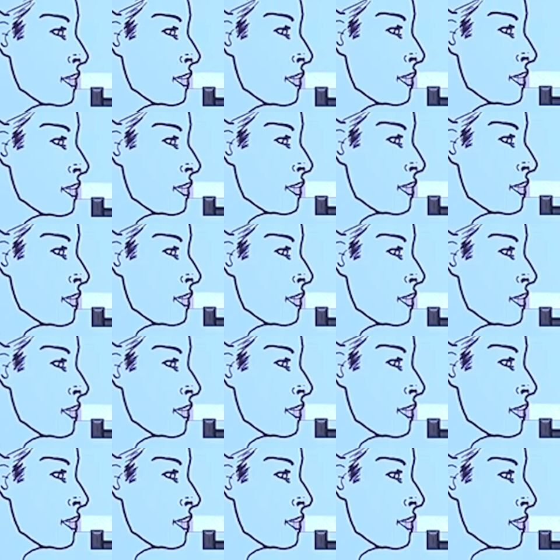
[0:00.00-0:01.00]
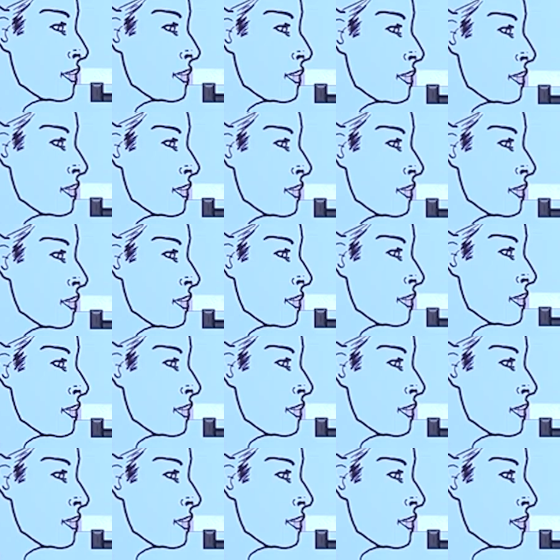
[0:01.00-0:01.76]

Nobody speaks.